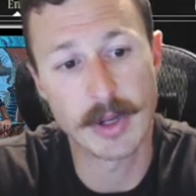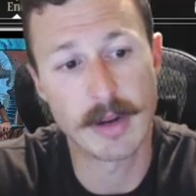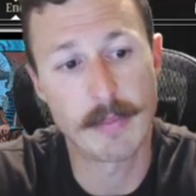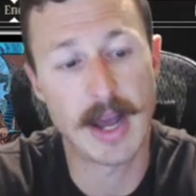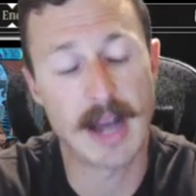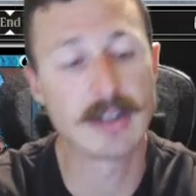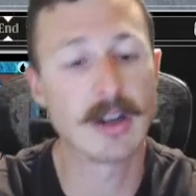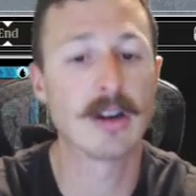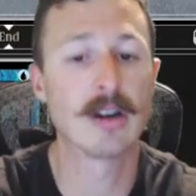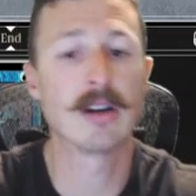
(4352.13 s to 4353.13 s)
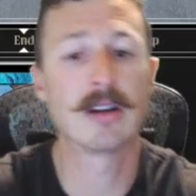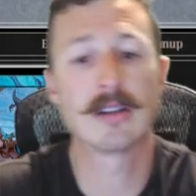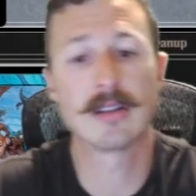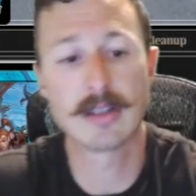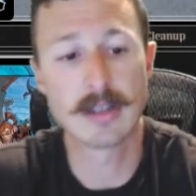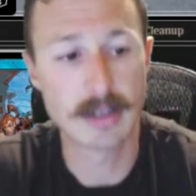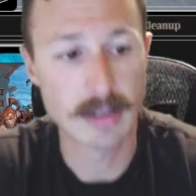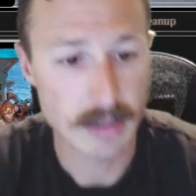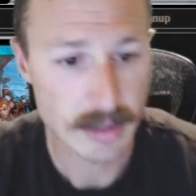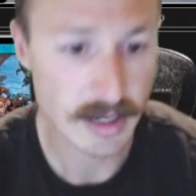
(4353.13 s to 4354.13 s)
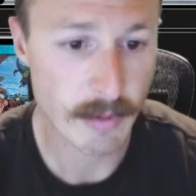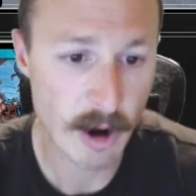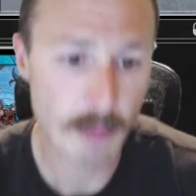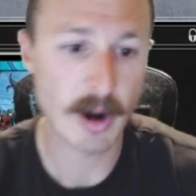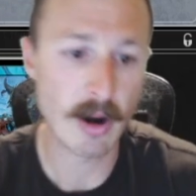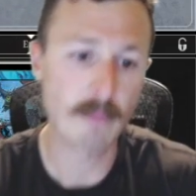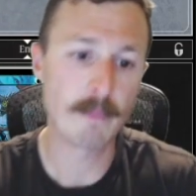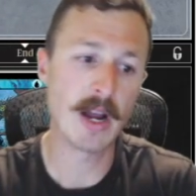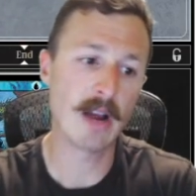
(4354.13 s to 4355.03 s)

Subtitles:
a bad card somewhere, but my